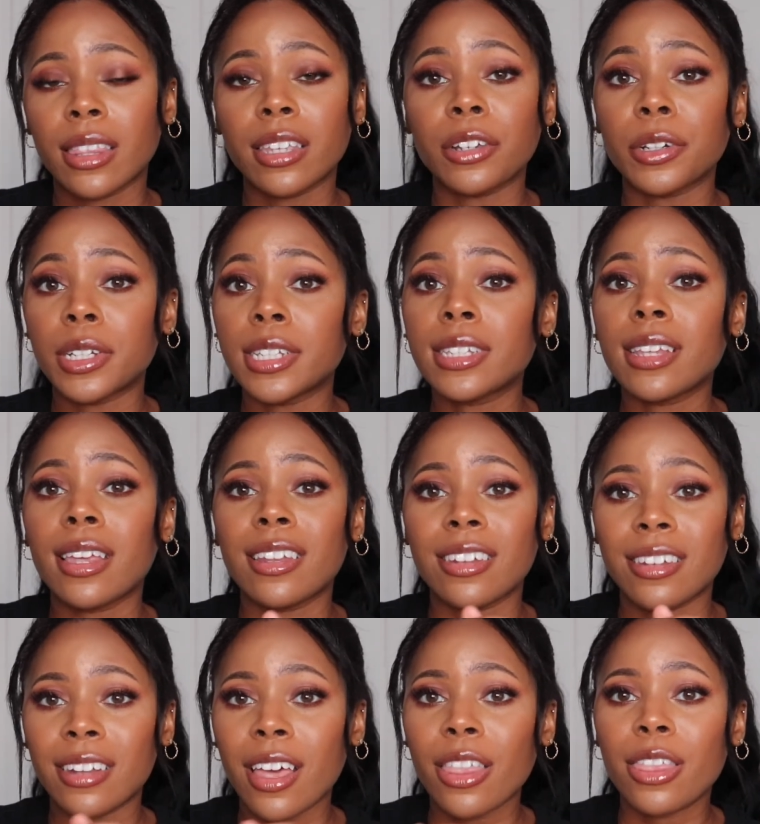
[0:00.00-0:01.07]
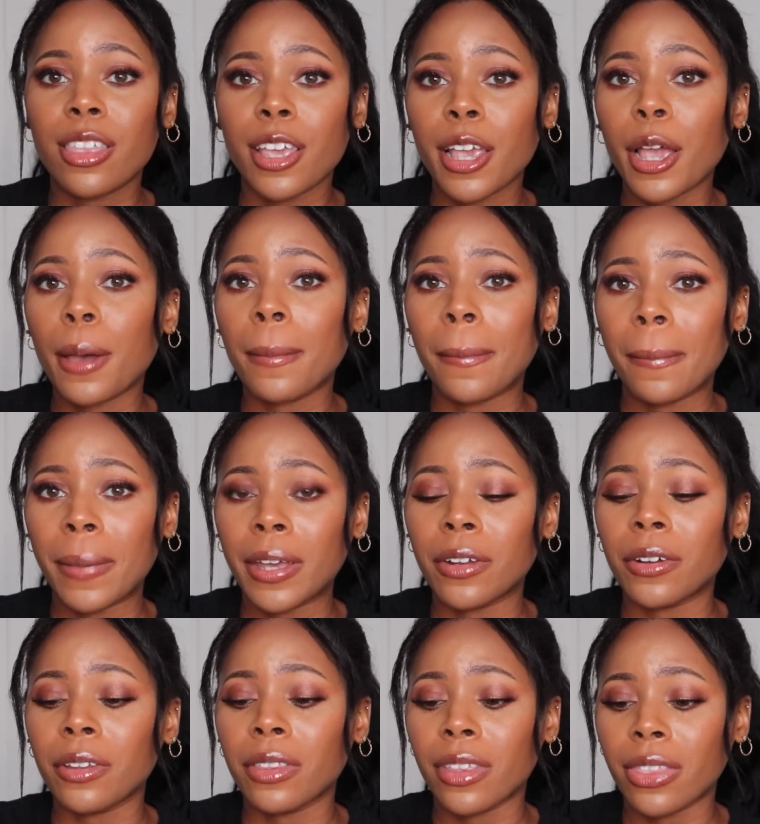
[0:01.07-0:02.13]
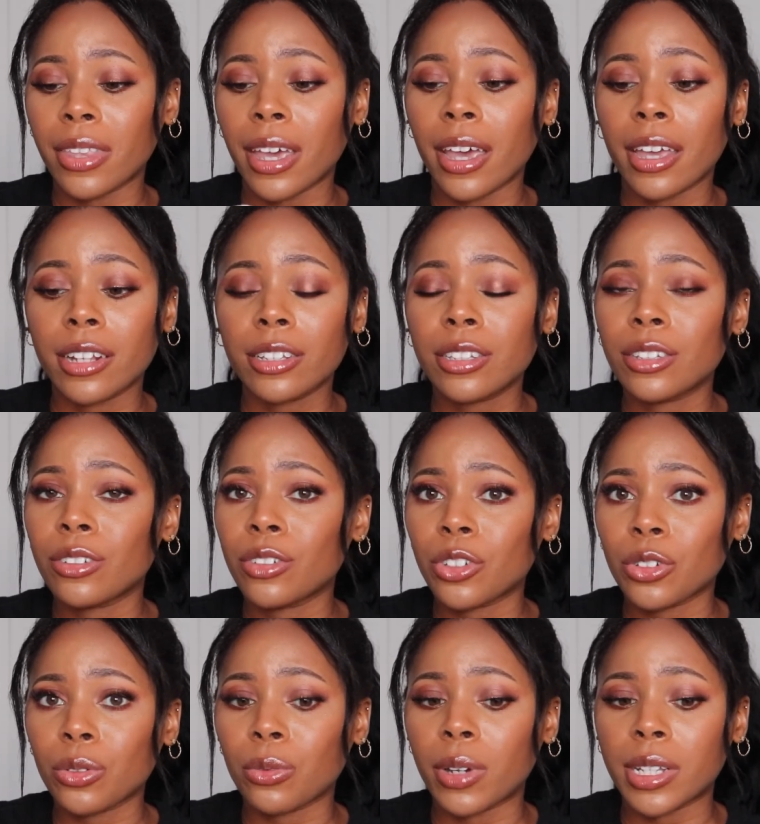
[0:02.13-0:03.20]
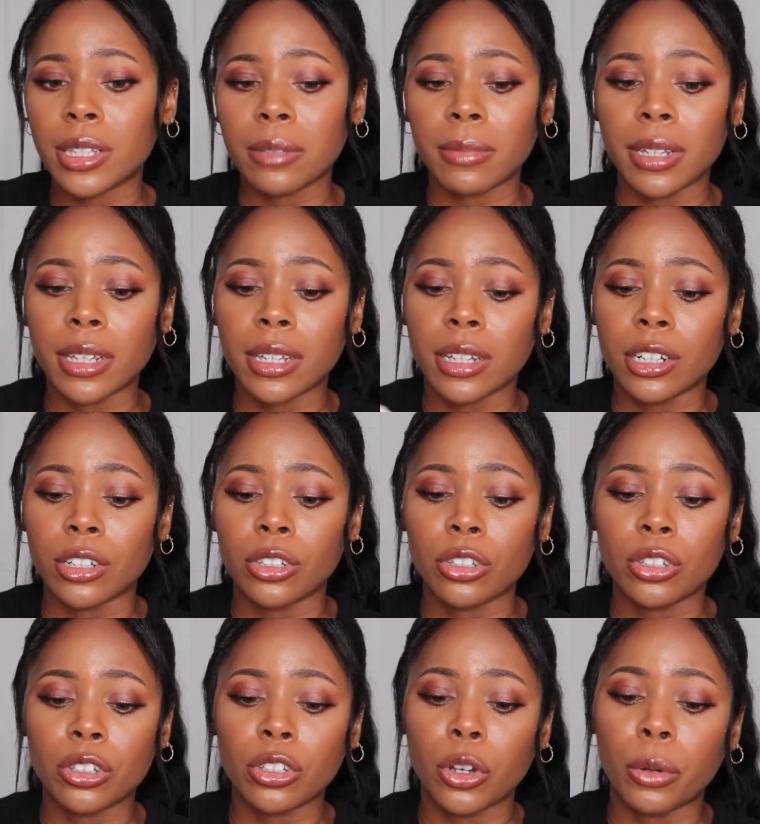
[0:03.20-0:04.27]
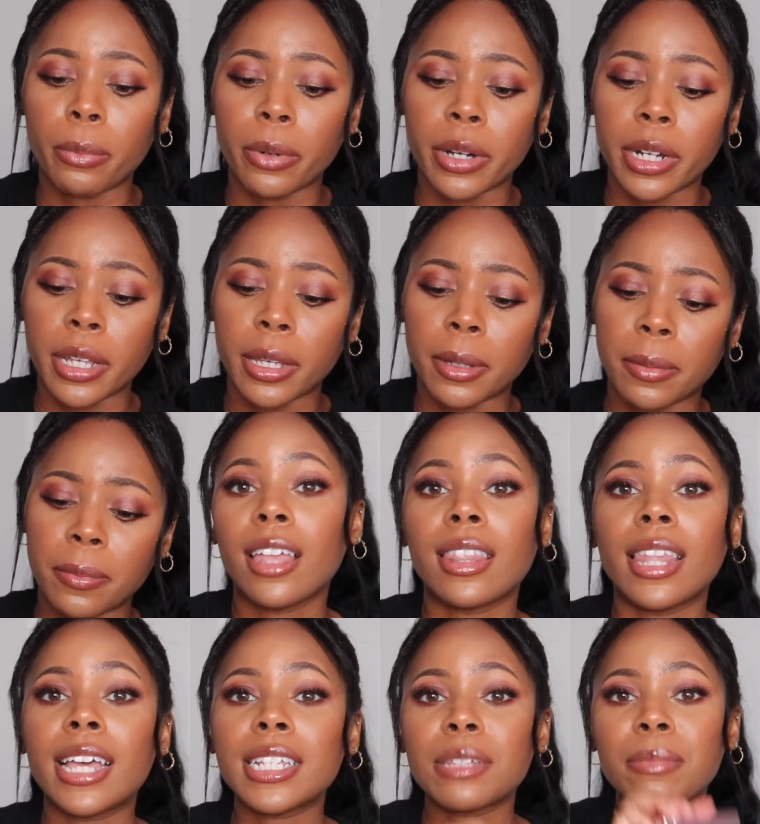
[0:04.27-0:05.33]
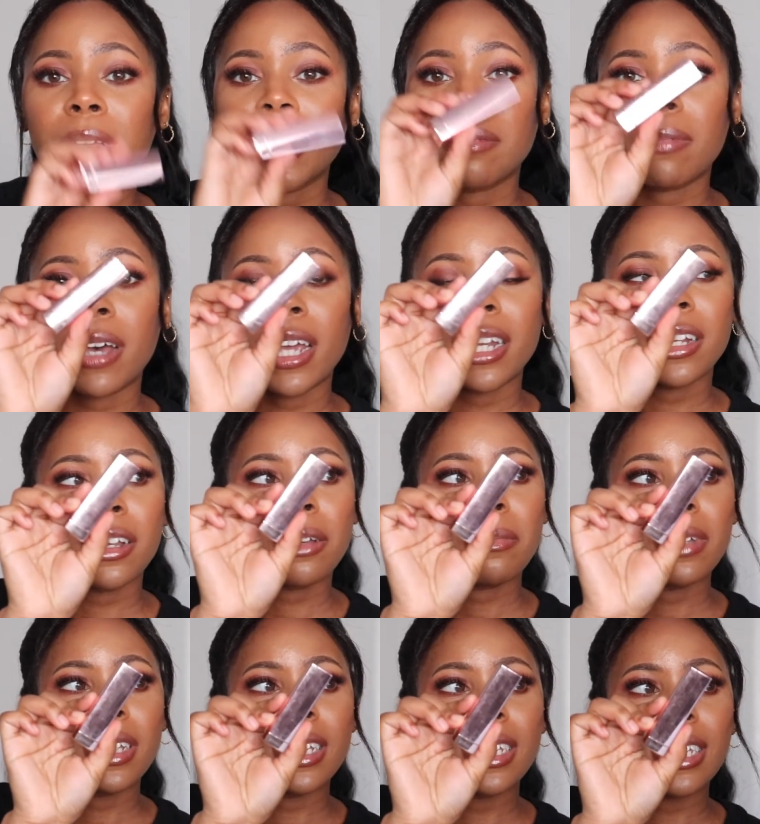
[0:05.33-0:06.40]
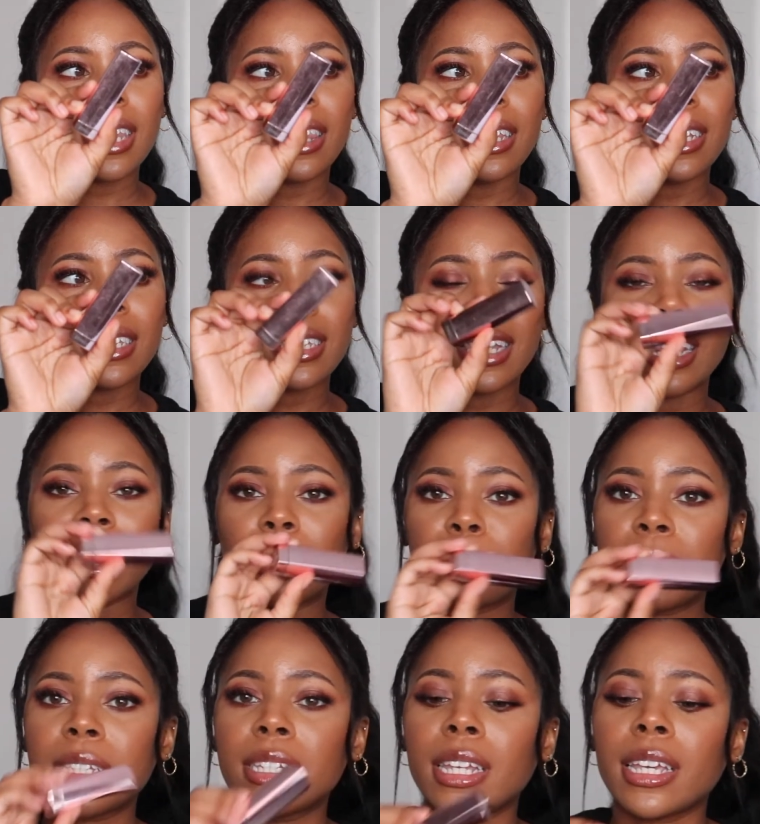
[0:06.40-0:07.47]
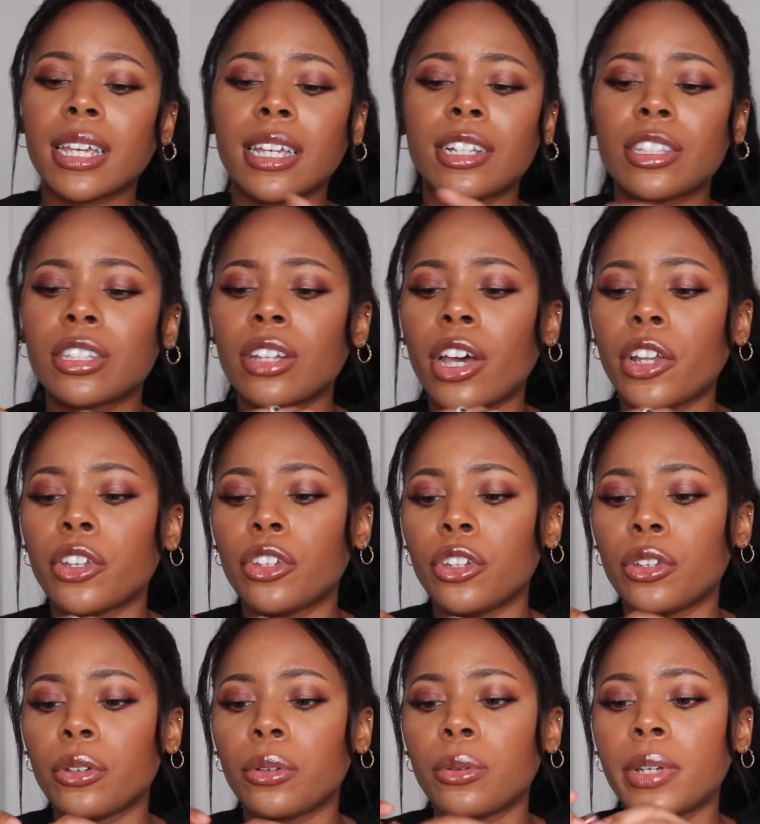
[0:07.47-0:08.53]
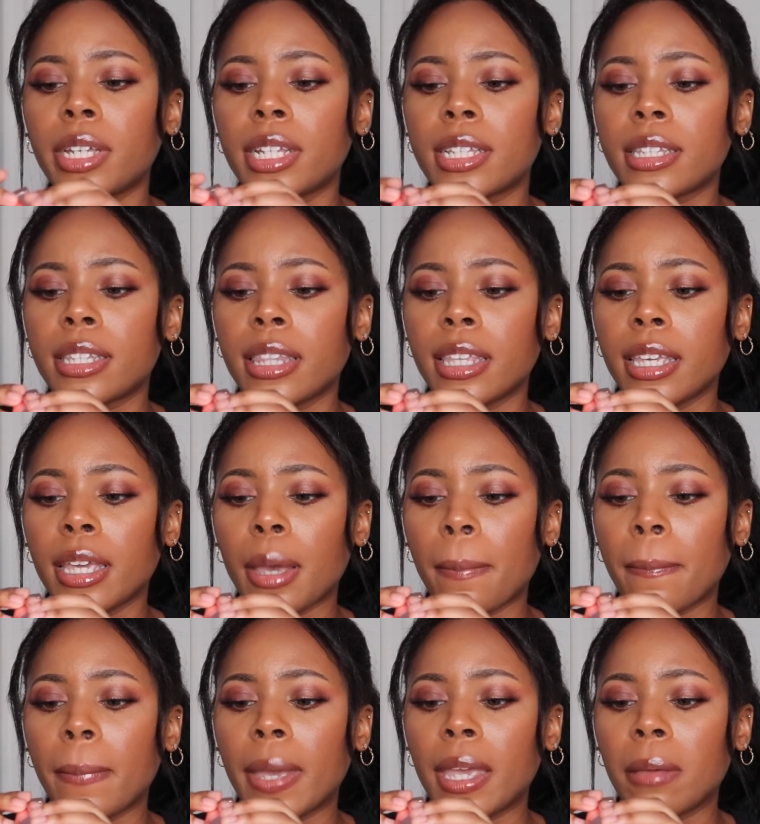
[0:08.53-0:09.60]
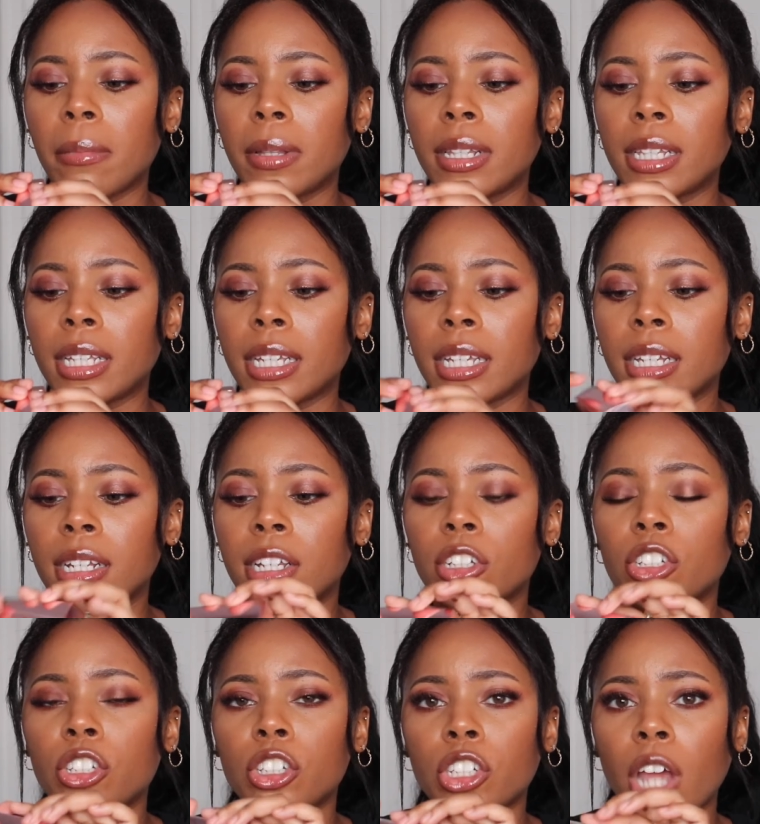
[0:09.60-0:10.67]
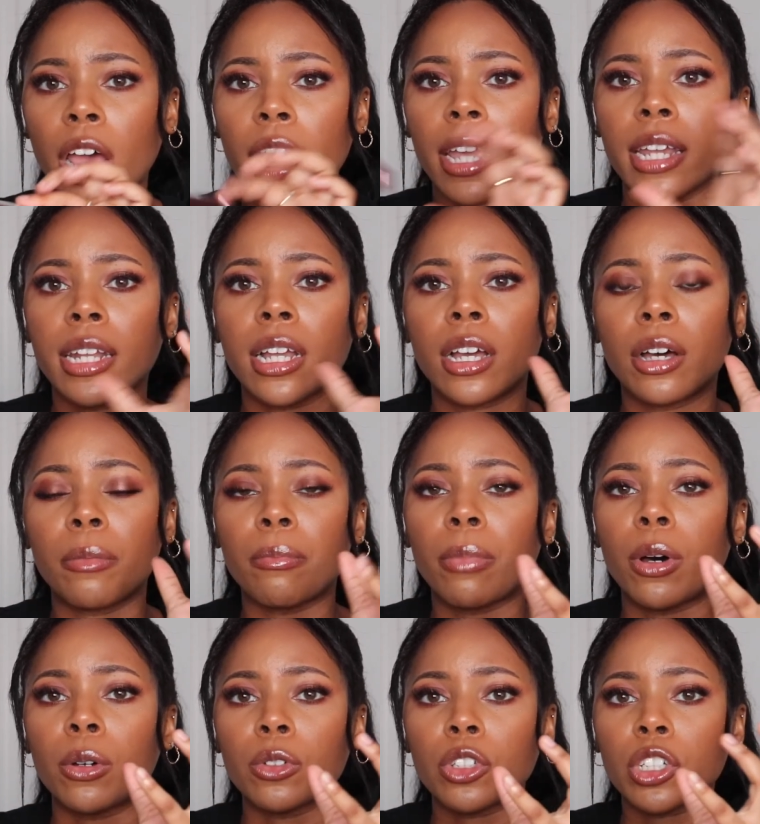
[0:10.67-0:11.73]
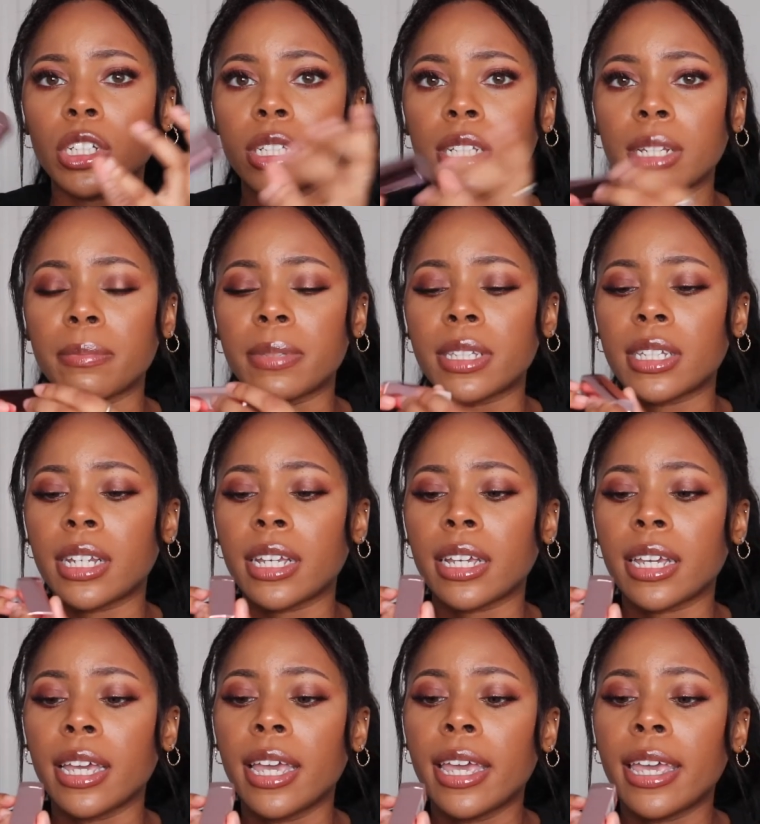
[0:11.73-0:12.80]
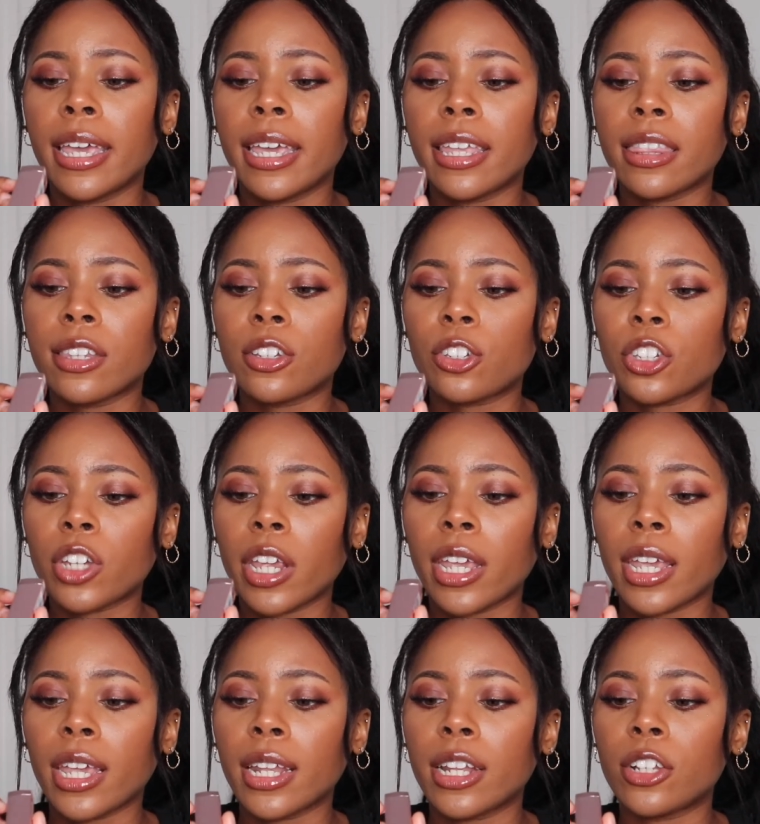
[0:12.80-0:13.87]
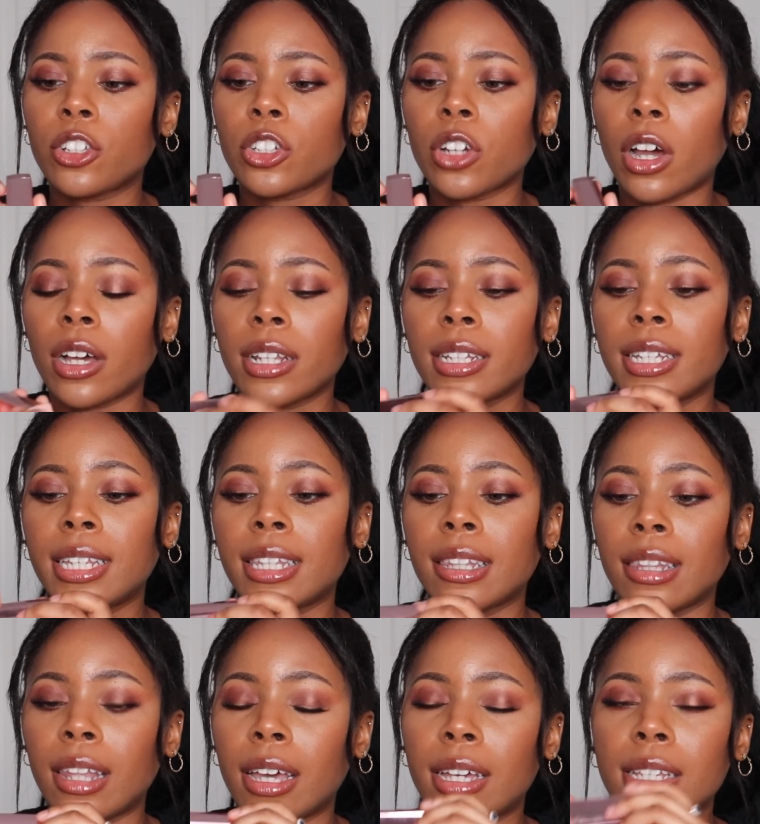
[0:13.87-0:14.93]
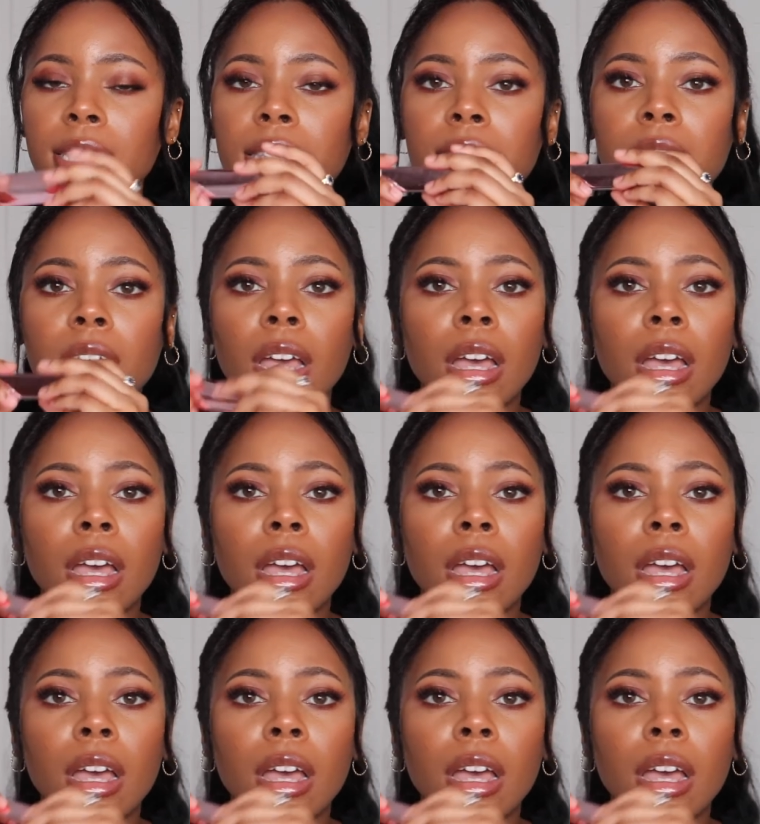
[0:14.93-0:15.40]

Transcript: there is nothing better than that trust me it is so pretty last makeup item is this lipstick it's not new it's the Maybelline shine compulsion lipstick in the shade chocolate lust